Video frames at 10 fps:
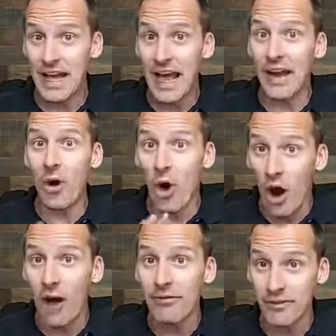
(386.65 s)
at
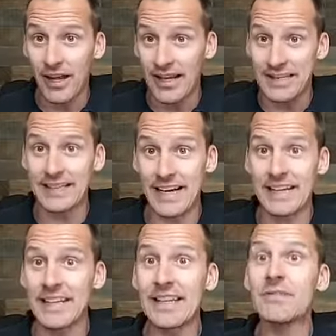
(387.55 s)
offline
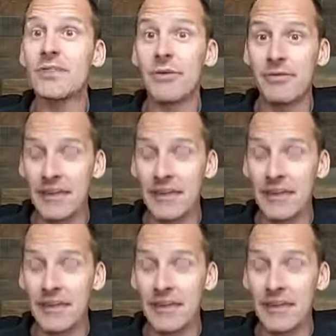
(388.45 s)
techniques of